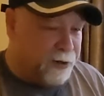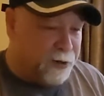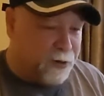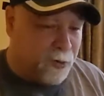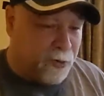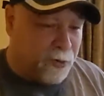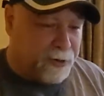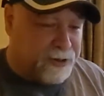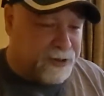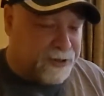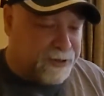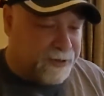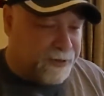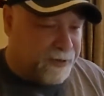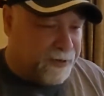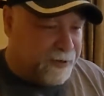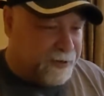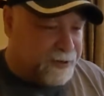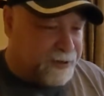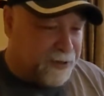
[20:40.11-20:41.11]
course,
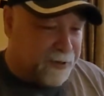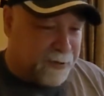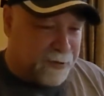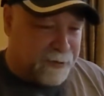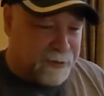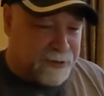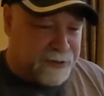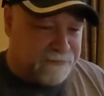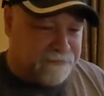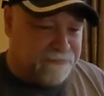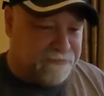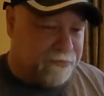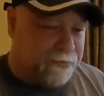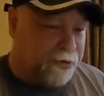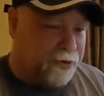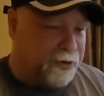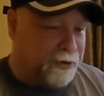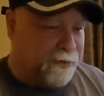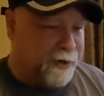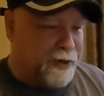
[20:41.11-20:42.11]
so it was
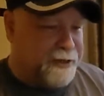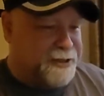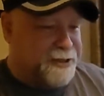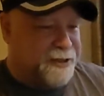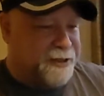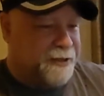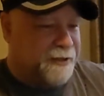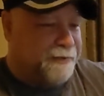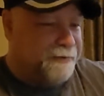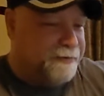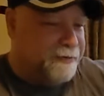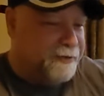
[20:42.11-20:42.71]
pretty basic.